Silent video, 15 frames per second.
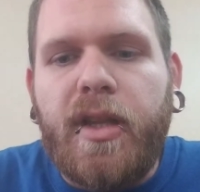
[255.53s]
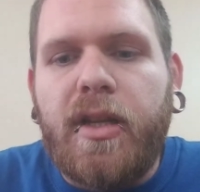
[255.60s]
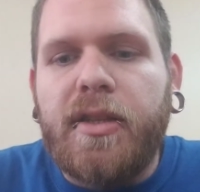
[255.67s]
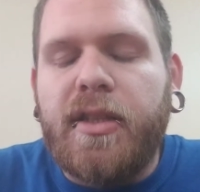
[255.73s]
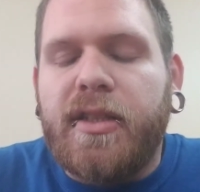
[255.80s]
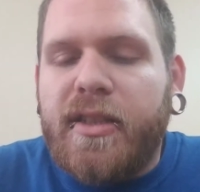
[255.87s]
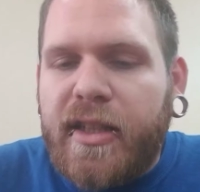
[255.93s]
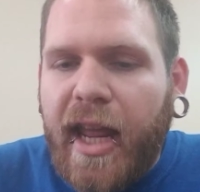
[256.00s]

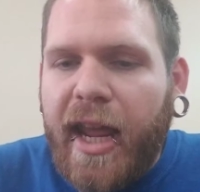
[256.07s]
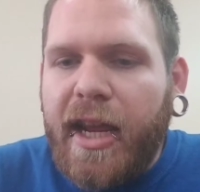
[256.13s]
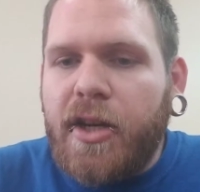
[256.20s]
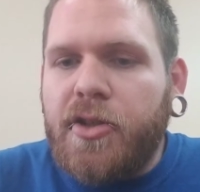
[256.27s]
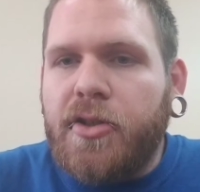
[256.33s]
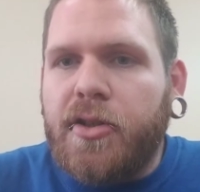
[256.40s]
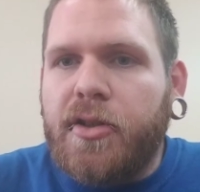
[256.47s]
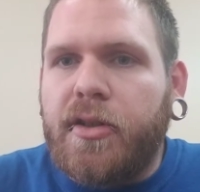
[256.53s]
The
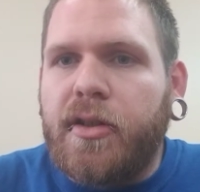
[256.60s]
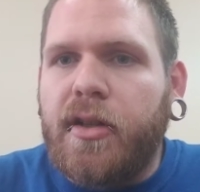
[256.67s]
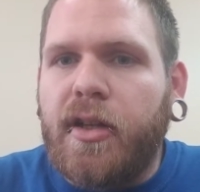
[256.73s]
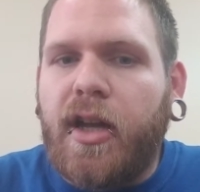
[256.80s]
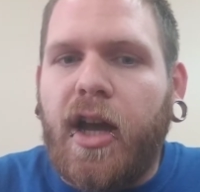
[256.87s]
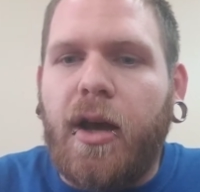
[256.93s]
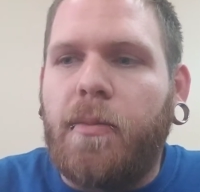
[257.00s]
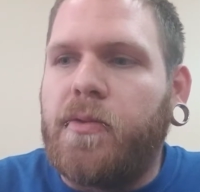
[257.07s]
danger
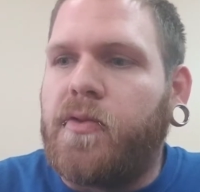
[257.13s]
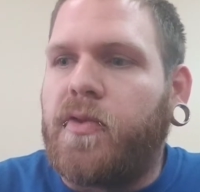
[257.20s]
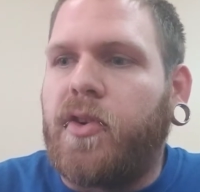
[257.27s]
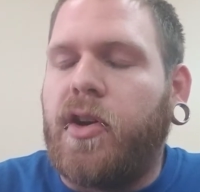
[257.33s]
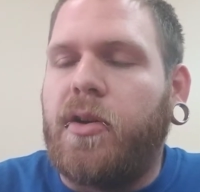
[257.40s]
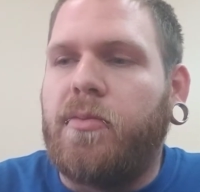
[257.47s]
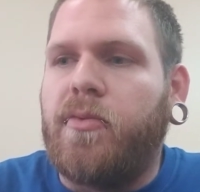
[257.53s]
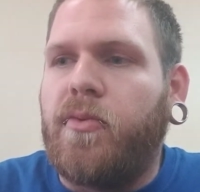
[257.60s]
comes
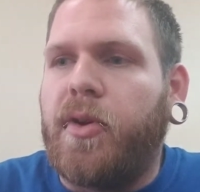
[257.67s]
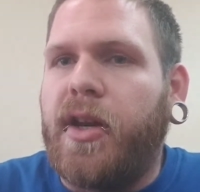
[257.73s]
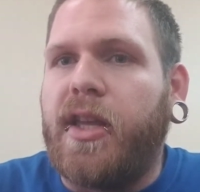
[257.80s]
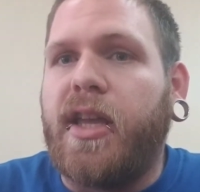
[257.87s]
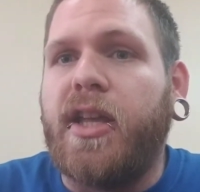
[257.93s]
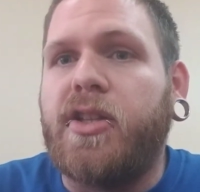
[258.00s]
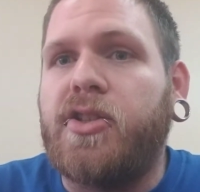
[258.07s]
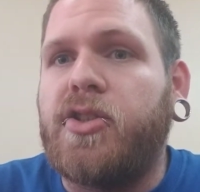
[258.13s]
from when
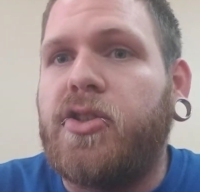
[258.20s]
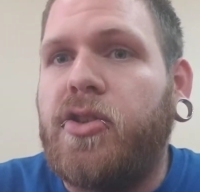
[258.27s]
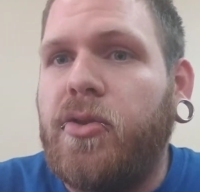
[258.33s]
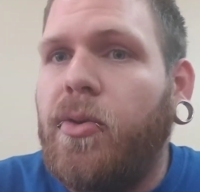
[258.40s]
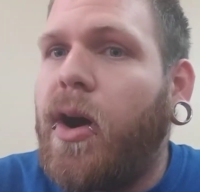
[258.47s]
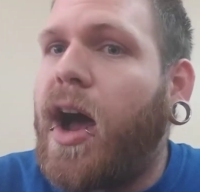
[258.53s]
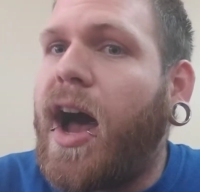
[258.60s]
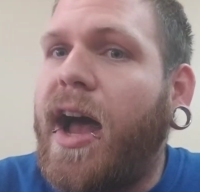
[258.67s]
it gets
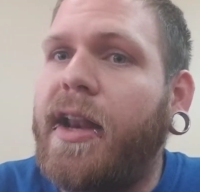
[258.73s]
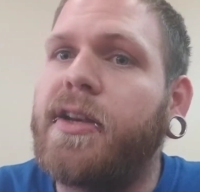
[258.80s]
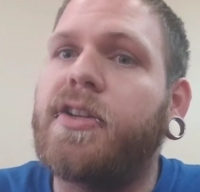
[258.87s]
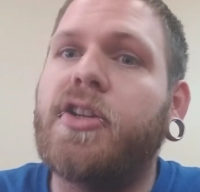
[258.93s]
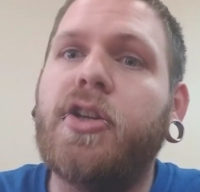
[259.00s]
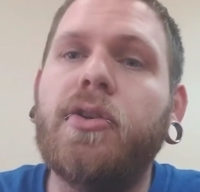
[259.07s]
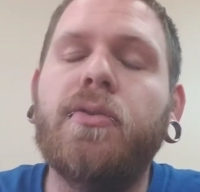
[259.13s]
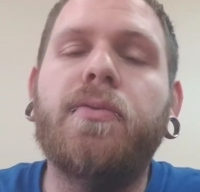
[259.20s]
too
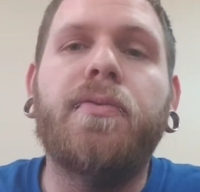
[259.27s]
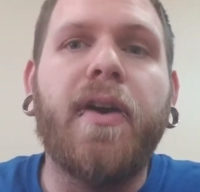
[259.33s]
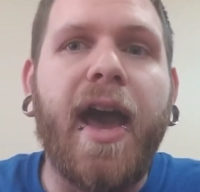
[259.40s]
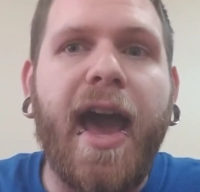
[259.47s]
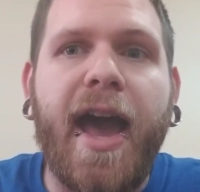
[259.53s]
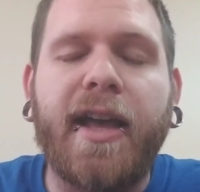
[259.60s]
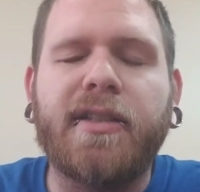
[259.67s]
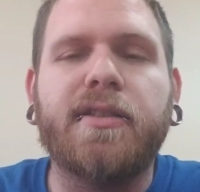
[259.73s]
hot too
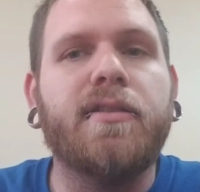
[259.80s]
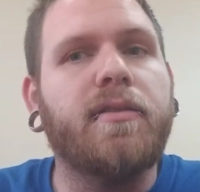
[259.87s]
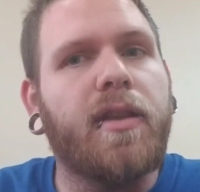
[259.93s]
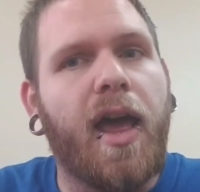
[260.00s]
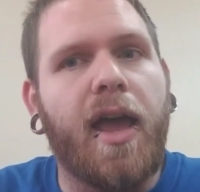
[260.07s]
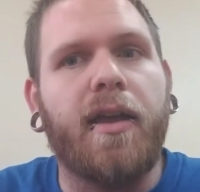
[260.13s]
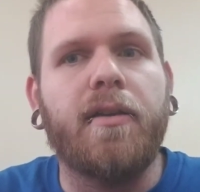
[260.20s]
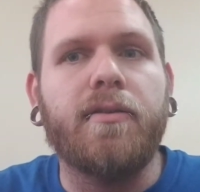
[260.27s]
fast,
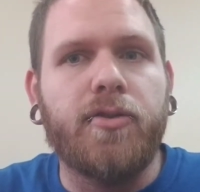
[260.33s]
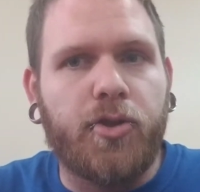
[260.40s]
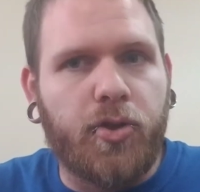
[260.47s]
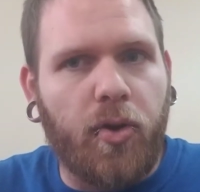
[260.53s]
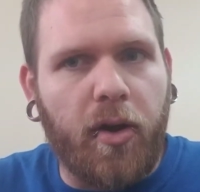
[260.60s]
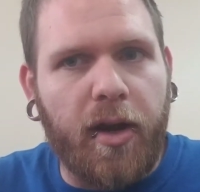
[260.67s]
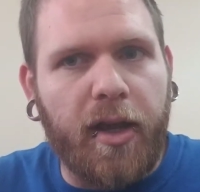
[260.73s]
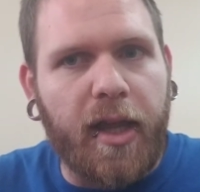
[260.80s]
like
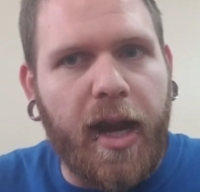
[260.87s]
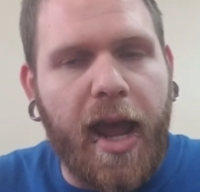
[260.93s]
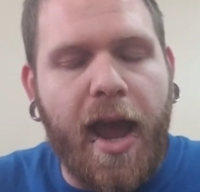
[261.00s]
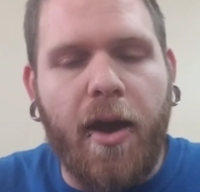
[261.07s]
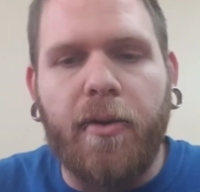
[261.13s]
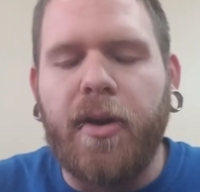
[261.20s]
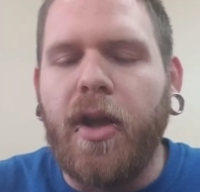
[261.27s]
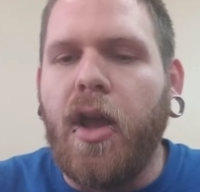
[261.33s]
shorting it
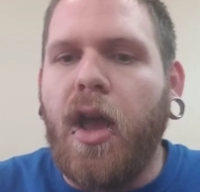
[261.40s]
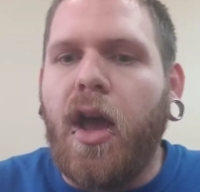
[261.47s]
out.